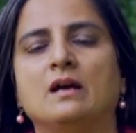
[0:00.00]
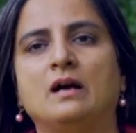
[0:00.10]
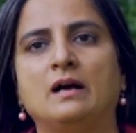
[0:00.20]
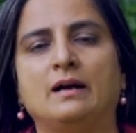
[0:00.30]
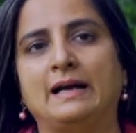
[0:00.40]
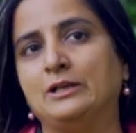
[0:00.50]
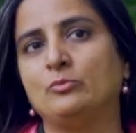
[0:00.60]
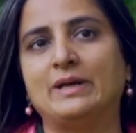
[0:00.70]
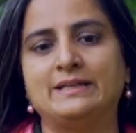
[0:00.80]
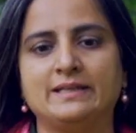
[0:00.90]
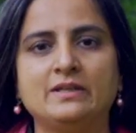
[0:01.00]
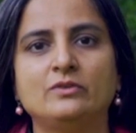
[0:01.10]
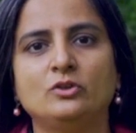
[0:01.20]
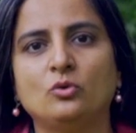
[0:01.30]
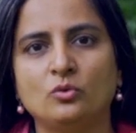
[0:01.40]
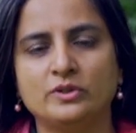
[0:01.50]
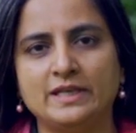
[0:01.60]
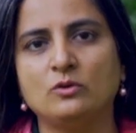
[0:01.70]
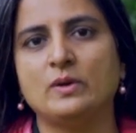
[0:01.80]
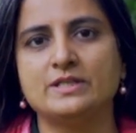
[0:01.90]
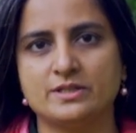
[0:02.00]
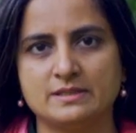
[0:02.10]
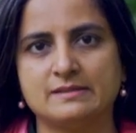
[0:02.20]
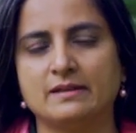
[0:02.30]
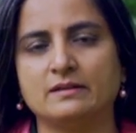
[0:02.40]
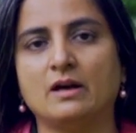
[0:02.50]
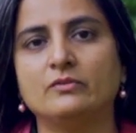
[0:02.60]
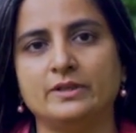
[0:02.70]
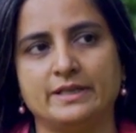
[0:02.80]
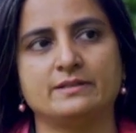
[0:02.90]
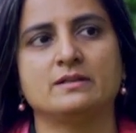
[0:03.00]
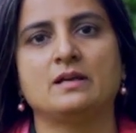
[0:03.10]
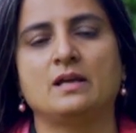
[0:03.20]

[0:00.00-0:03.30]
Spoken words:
and you might even know the equations that govern it.